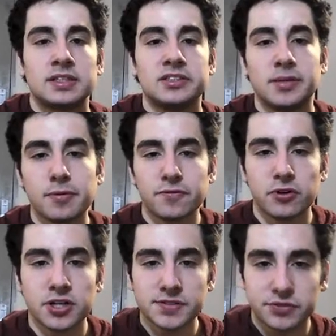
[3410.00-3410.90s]
Number
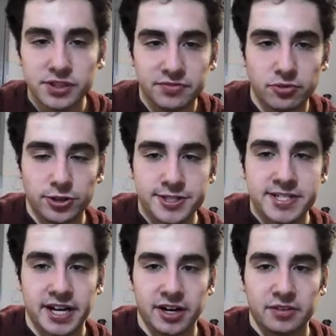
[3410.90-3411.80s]
444.
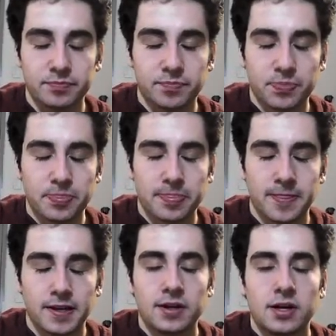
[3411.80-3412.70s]
Dare.
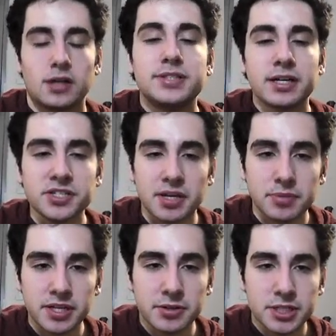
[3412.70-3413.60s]
A dare is
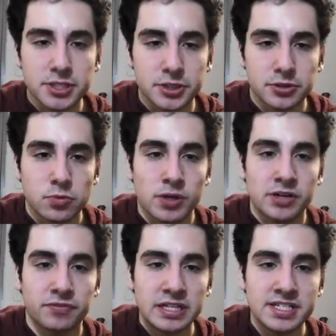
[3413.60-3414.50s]
something you can do when your
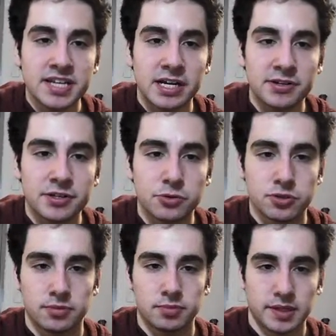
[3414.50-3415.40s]
friends tell you to do
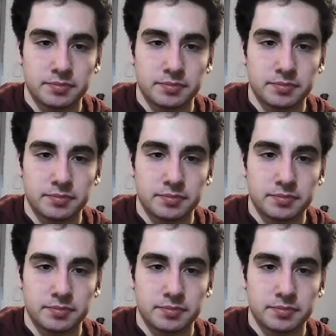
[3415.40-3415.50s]
something.